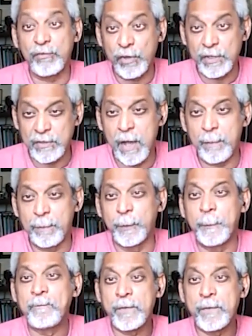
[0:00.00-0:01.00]
For
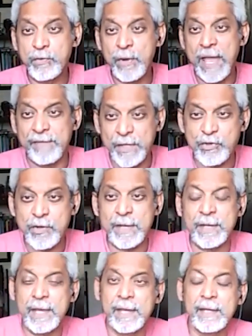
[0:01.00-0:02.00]
example, through heavy
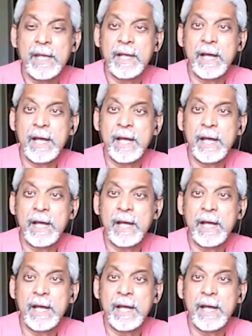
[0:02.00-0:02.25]
drinking,